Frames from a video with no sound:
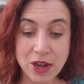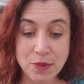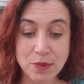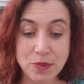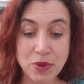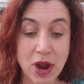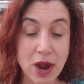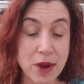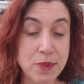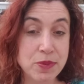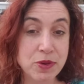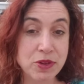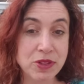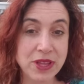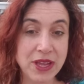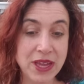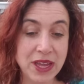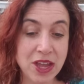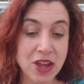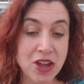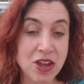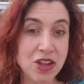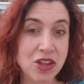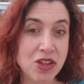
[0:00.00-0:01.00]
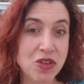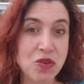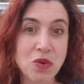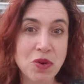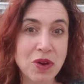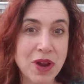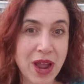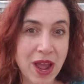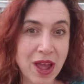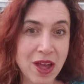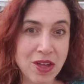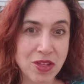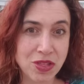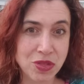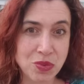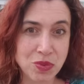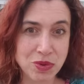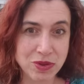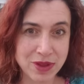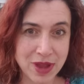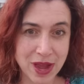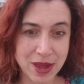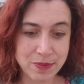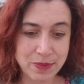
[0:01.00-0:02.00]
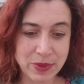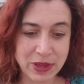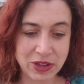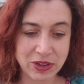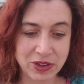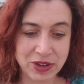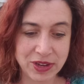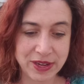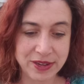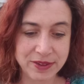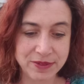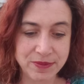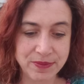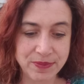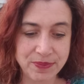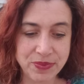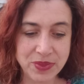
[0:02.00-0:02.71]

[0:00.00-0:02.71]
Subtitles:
properly, your health will not be good.